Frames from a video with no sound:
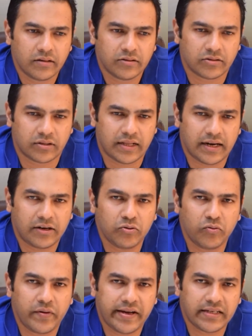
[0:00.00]
So there are
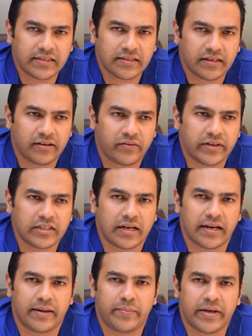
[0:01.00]
two ways in which
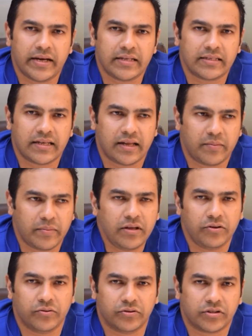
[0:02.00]
our APIs can be
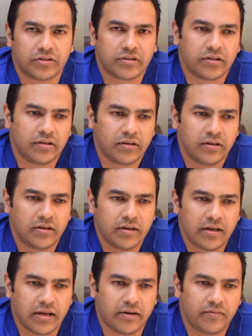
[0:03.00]
used.
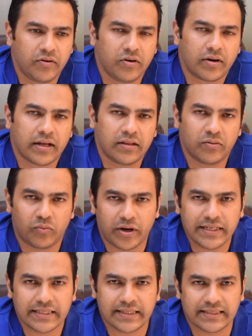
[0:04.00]
If you look at the
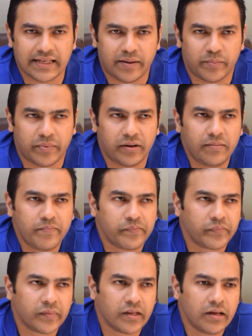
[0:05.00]
voice example,
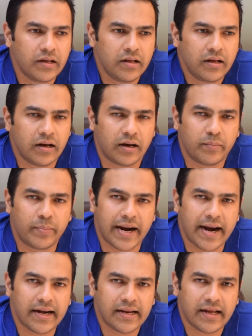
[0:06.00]
a
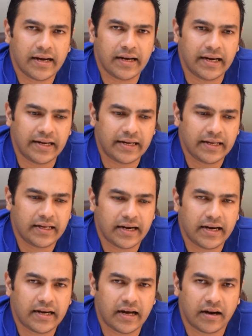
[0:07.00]
brand can
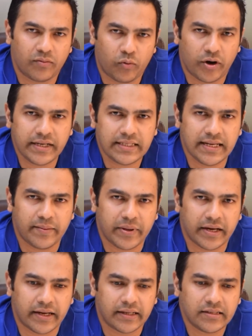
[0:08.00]
integrate our voice
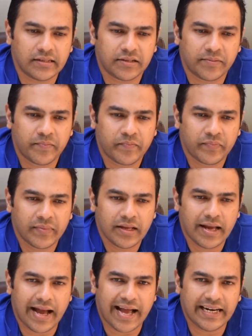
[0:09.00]
APIs
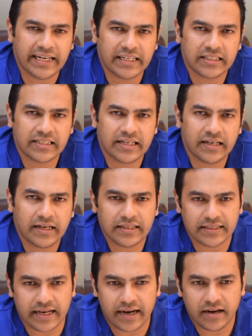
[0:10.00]
and instantly
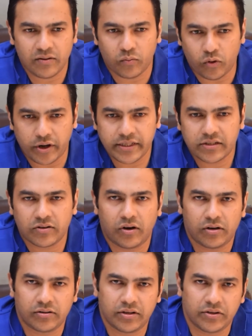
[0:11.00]
send a voice
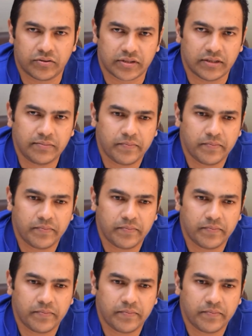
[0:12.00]
call to the user.